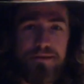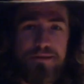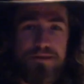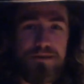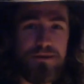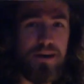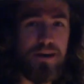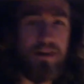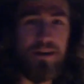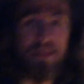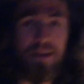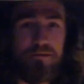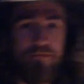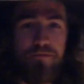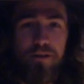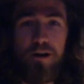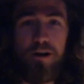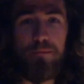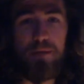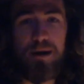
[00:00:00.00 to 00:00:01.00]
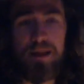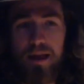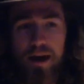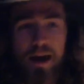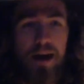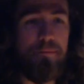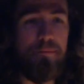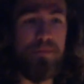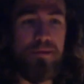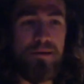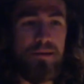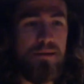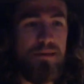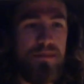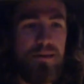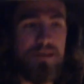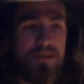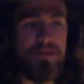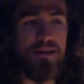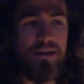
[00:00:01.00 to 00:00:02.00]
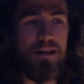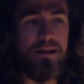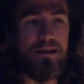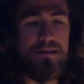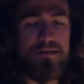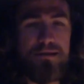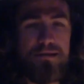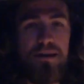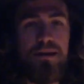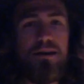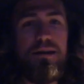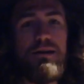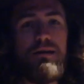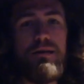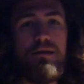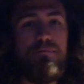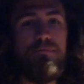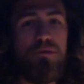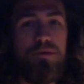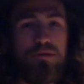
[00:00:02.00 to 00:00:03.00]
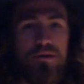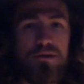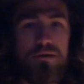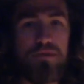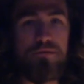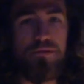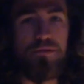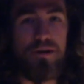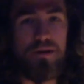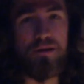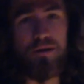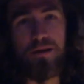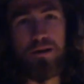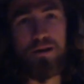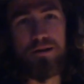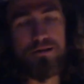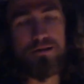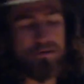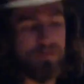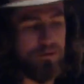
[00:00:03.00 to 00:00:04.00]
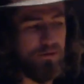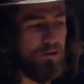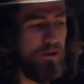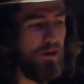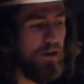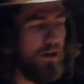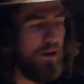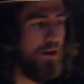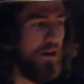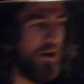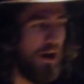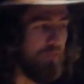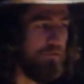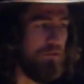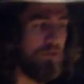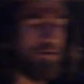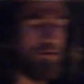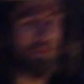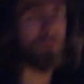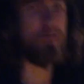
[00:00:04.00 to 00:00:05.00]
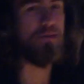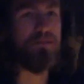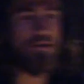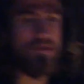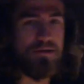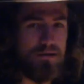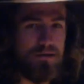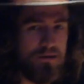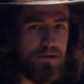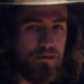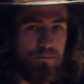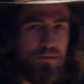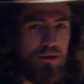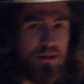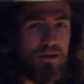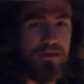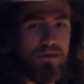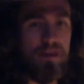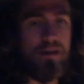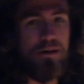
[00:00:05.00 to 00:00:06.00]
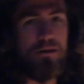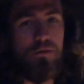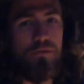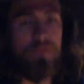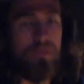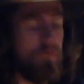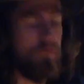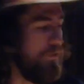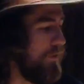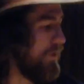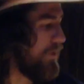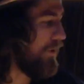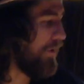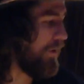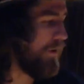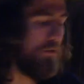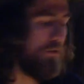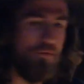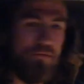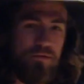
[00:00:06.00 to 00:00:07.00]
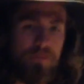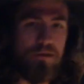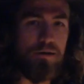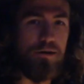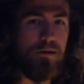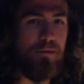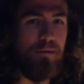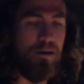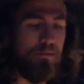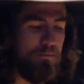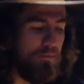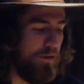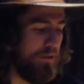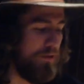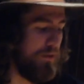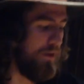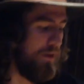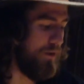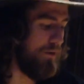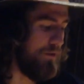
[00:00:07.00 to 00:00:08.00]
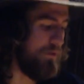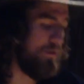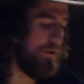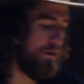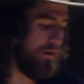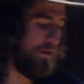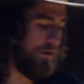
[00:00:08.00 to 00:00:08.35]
Just kind of like fell in my lap, and they said I could stay here and build it in their front yard. So I've literally just completely taken over their front yard for about a month now.